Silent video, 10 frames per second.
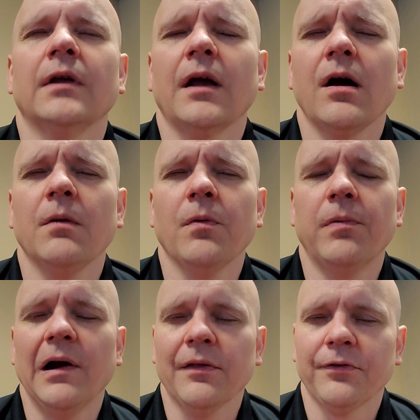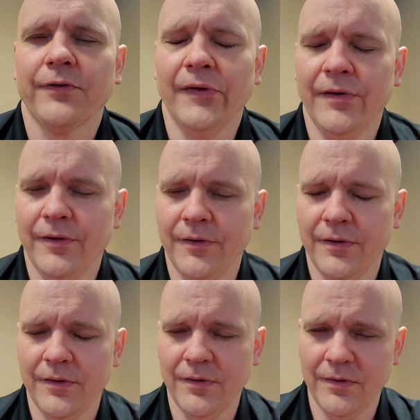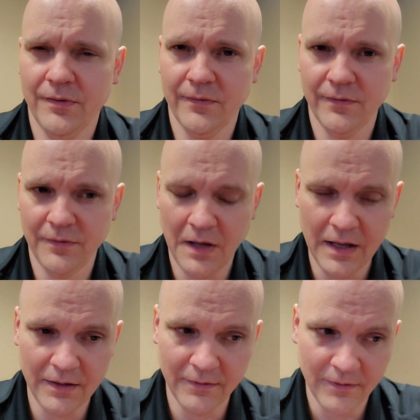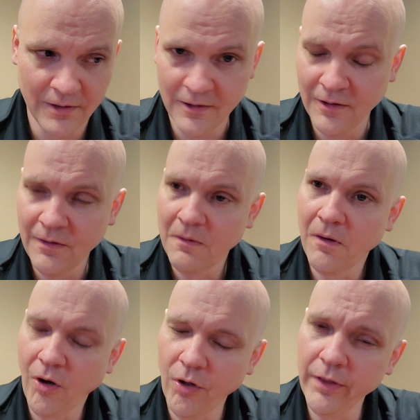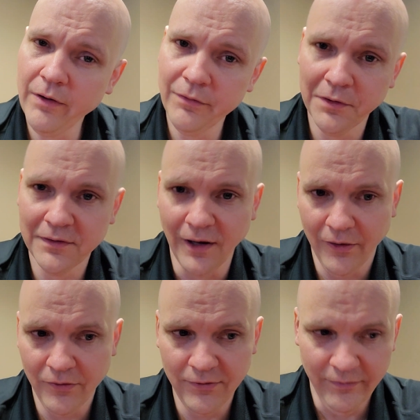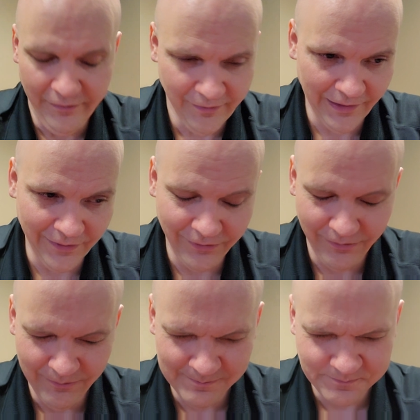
take a couple breaths. And all that really does is